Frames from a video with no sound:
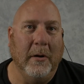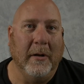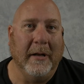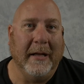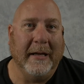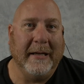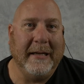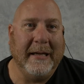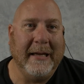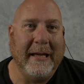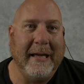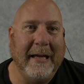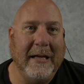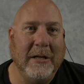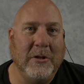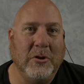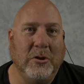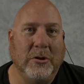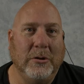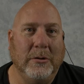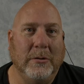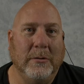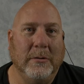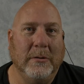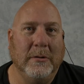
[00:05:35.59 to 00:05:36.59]
like
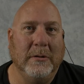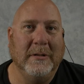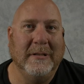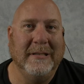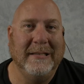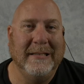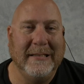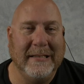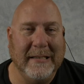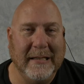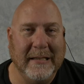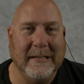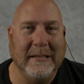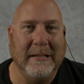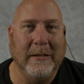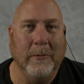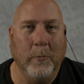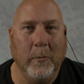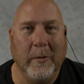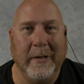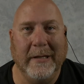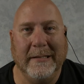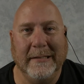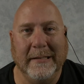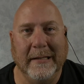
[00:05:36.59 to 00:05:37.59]
each system
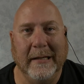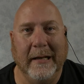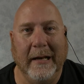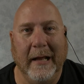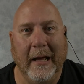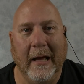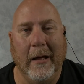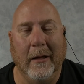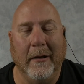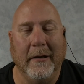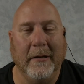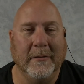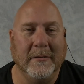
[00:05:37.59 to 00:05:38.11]
we sent out.